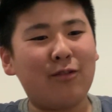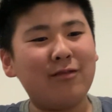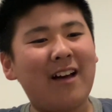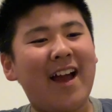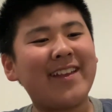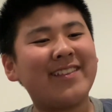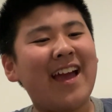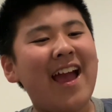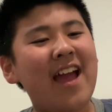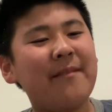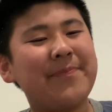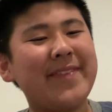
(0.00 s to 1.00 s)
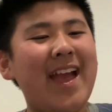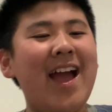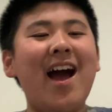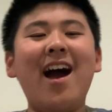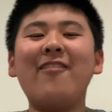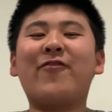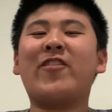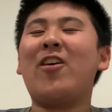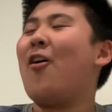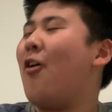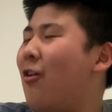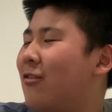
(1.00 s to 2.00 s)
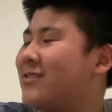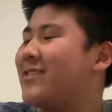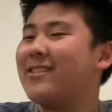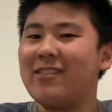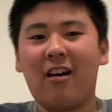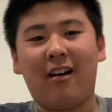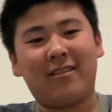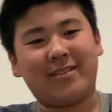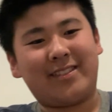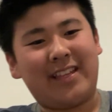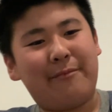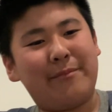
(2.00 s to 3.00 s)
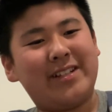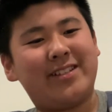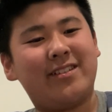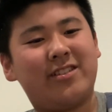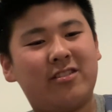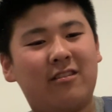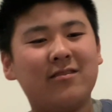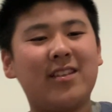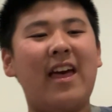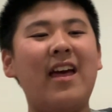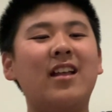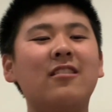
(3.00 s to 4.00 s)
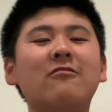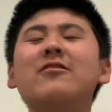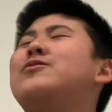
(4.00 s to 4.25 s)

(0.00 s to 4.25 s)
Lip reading: like that?" "Of course not," said Mrs. Jules. "Lewis